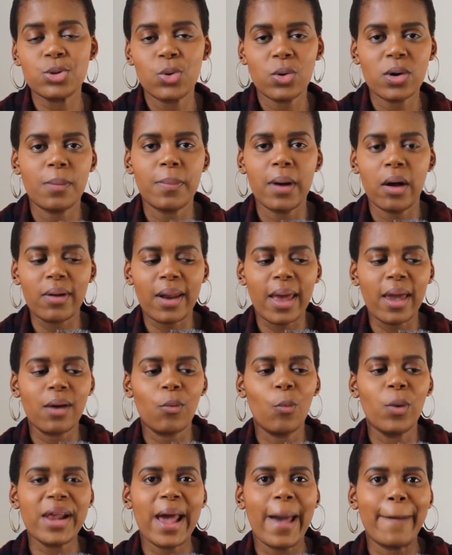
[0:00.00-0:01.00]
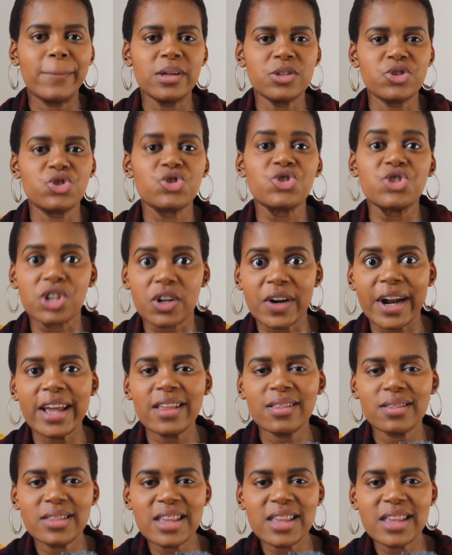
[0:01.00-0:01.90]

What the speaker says: talk about like what happens during